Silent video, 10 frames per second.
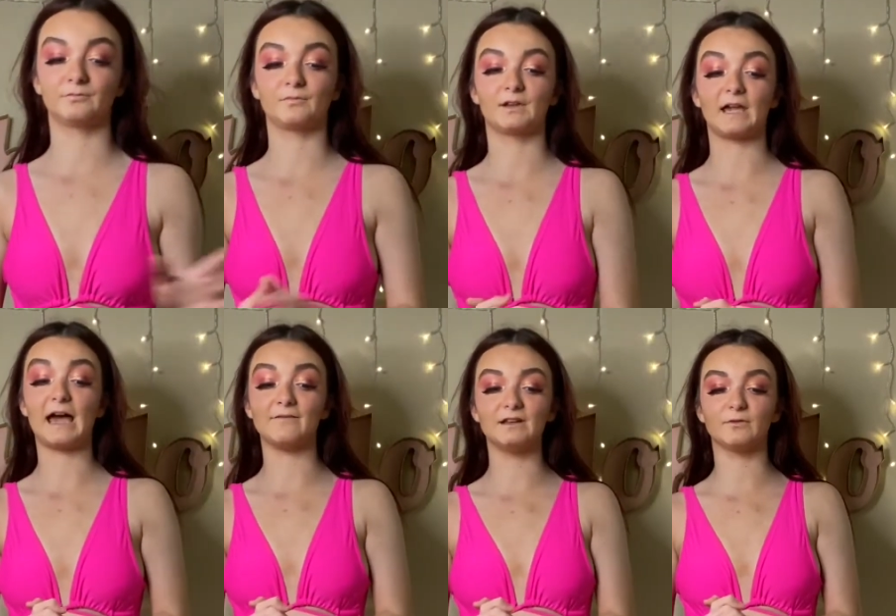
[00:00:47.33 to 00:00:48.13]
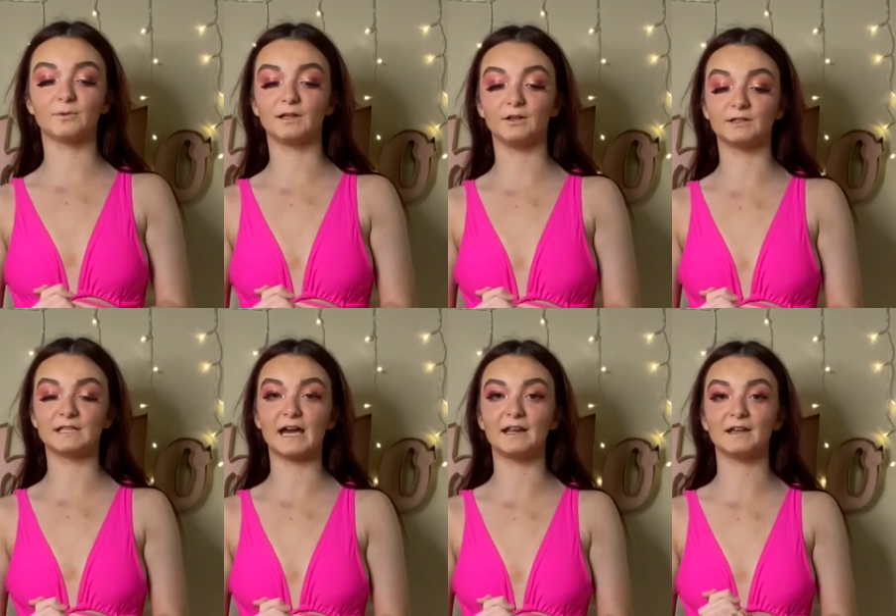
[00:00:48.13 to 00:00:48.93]
haven't even really looked
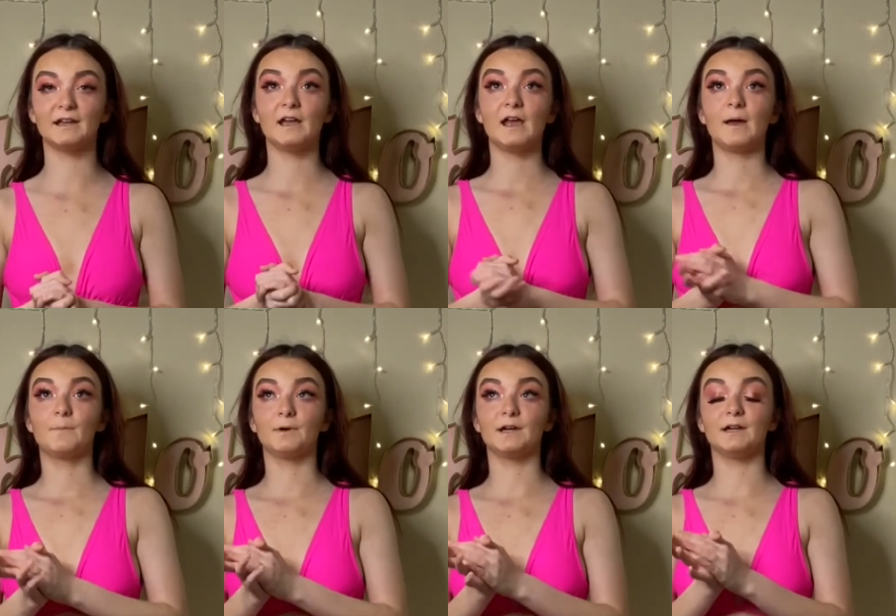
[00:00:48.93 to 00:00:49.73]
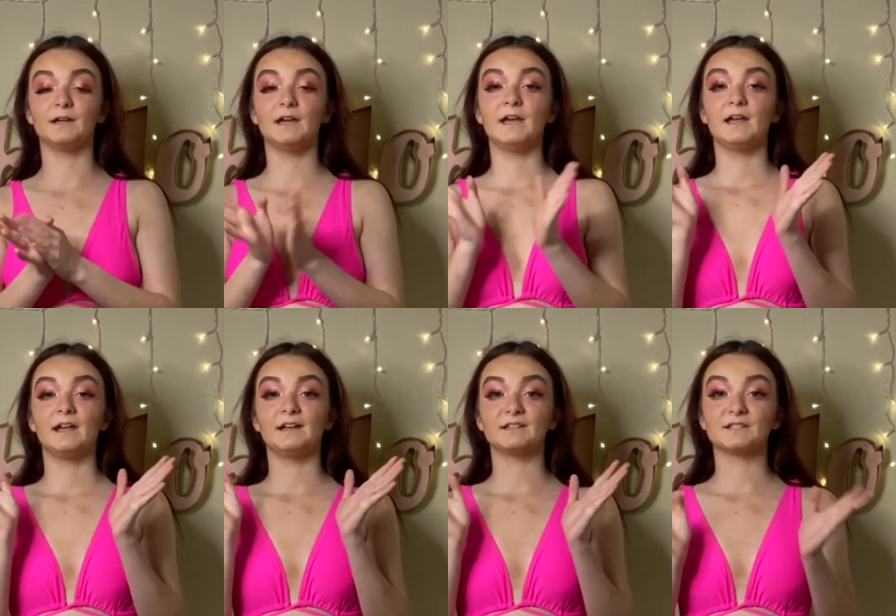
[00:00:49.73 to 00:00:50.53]
at it, but
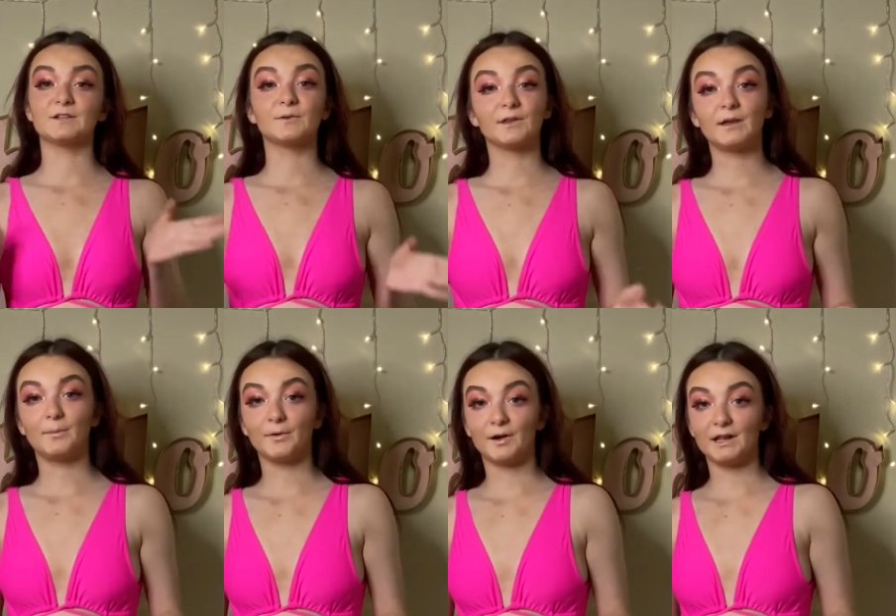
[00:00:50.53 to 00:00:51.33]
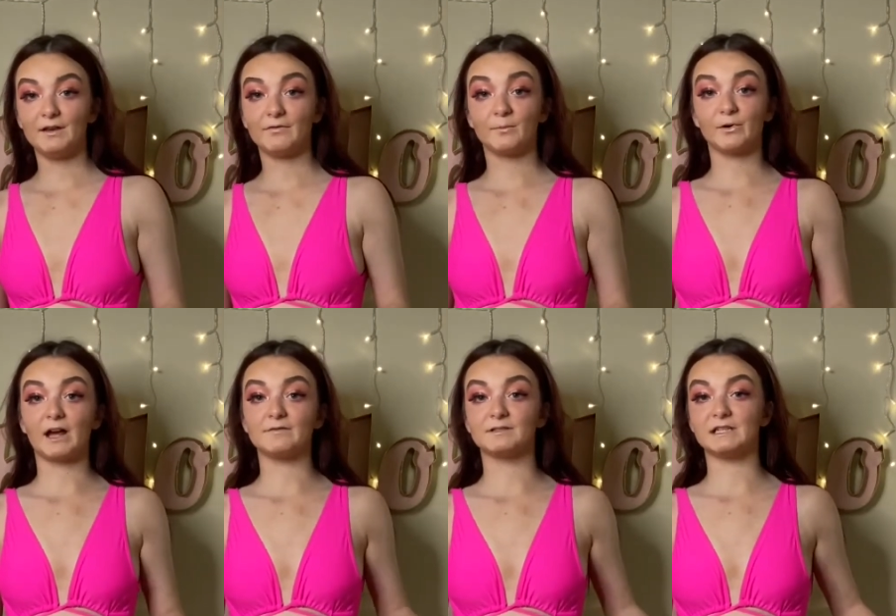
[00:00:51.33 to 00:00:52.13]
it does look really pretty from what
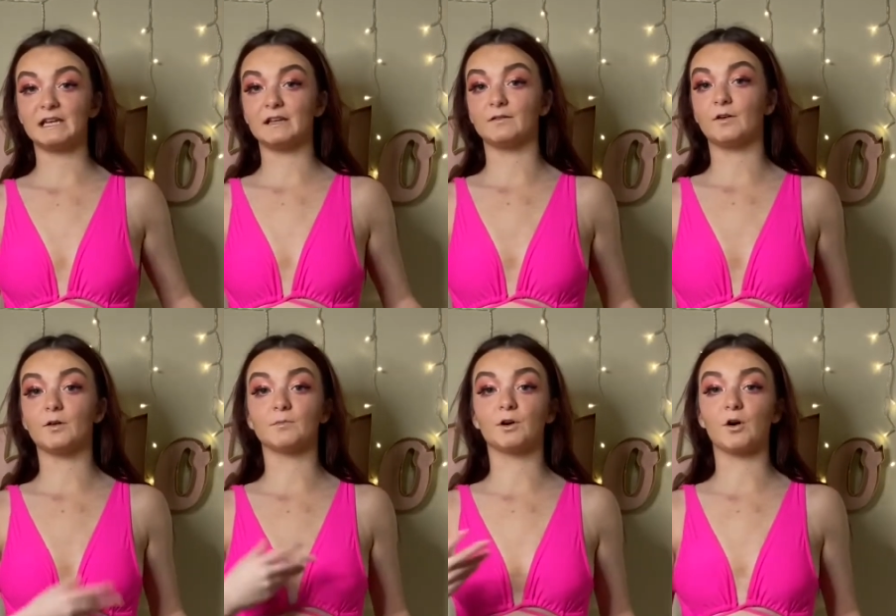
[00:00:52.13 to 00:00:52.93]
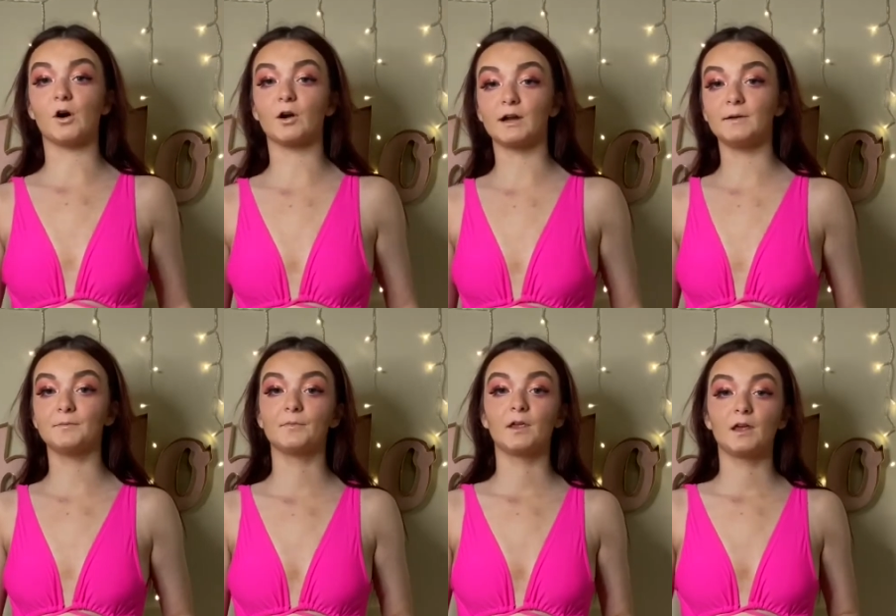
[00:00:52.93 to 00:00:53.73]
I've seen on MERCARI.
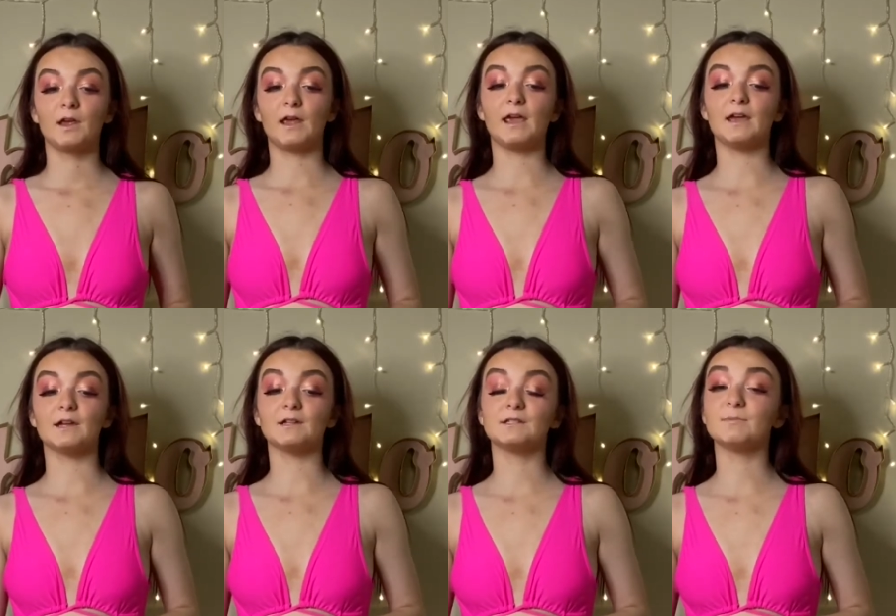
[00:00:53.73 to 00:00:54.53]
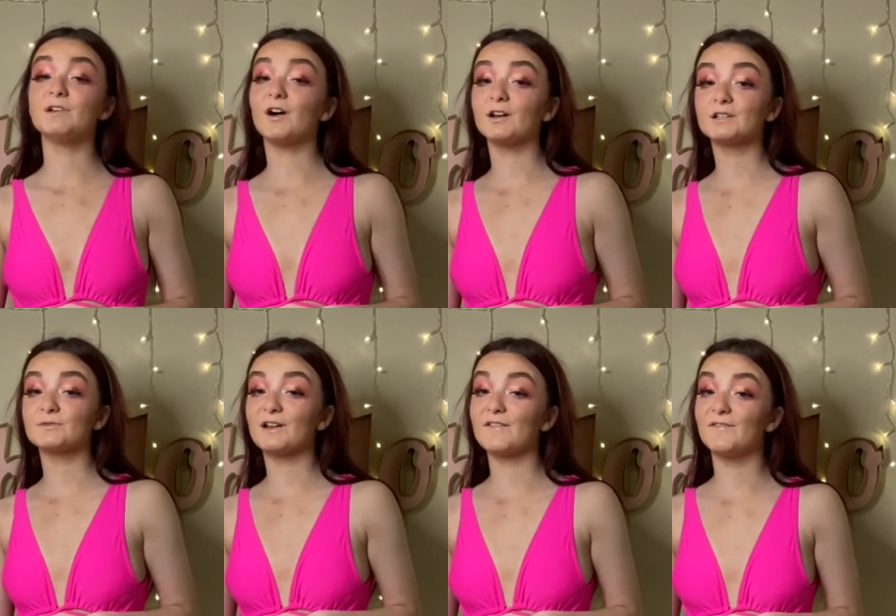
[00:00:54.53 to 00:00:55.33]
And to be honest, what
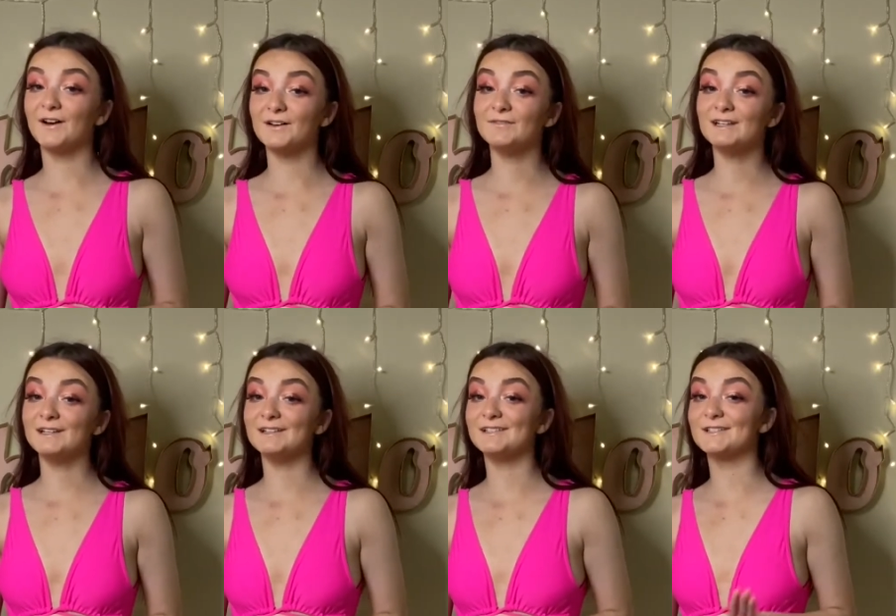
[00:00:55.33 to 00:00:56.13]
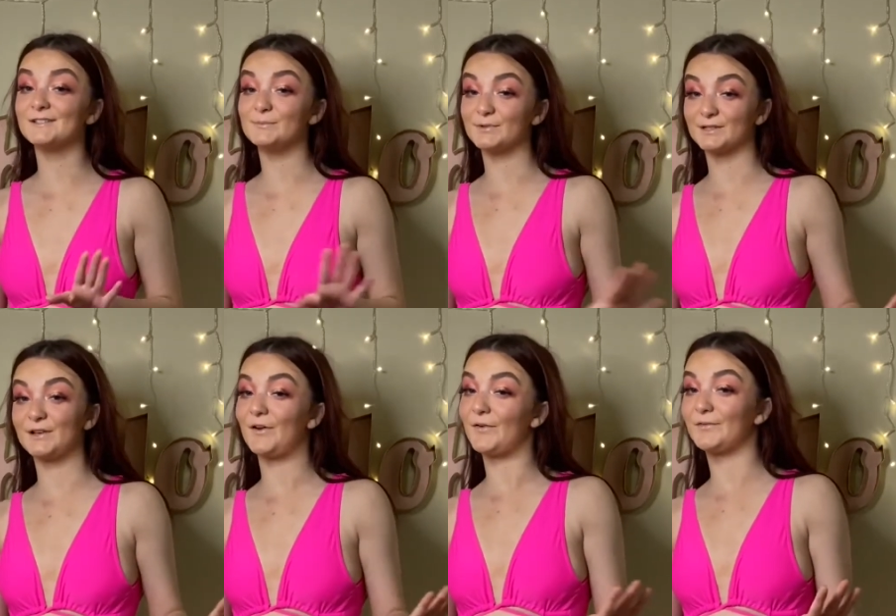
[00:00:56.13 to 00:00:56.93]
I felt of it, it is super
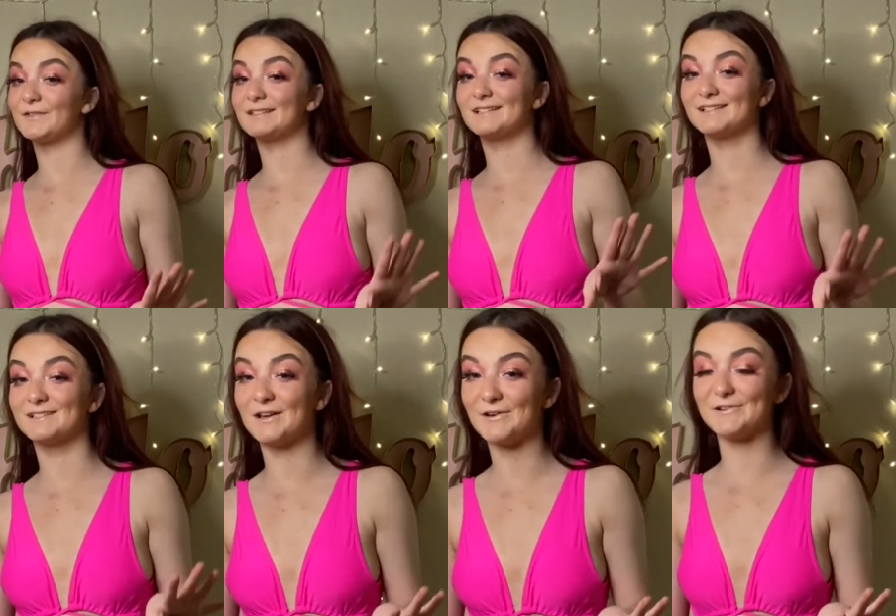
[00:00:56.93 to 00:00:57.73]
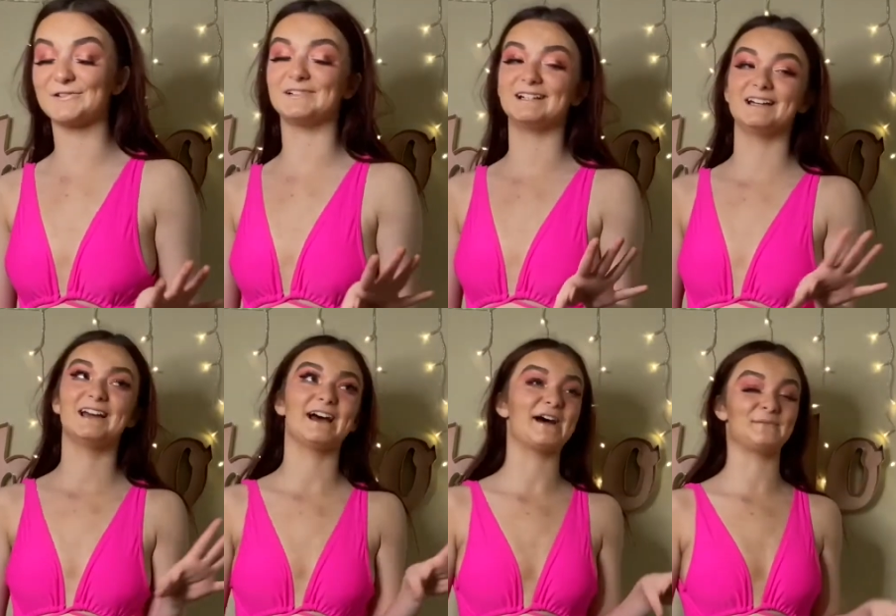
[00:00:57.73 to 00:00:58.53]
soft. So
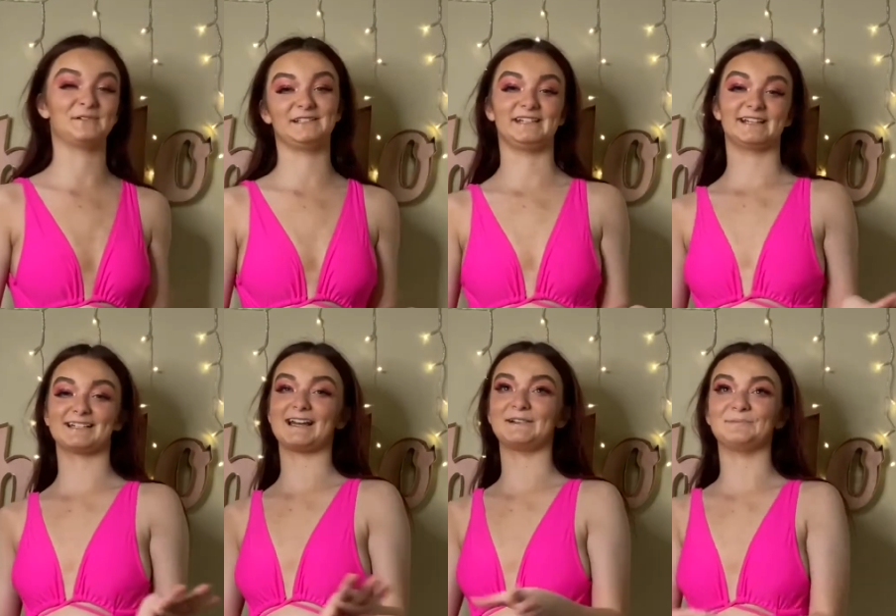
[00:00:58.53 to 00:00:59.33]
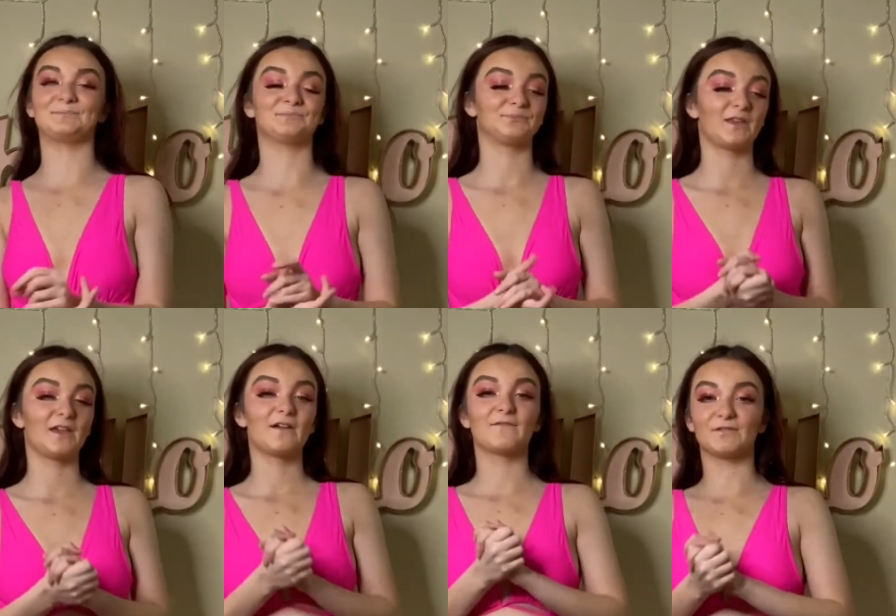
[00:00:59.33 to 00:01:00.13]
I'm really excited
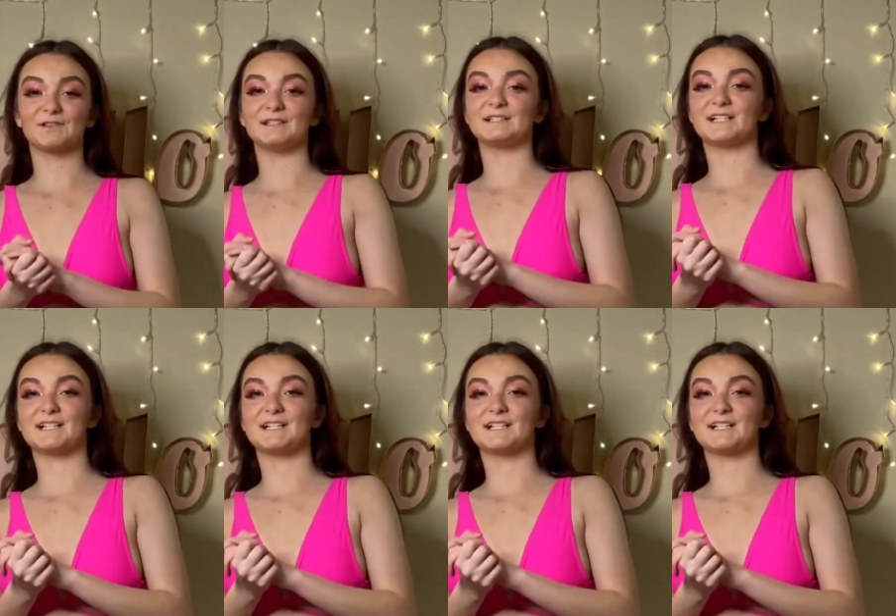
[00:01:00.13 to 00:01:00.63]
for this.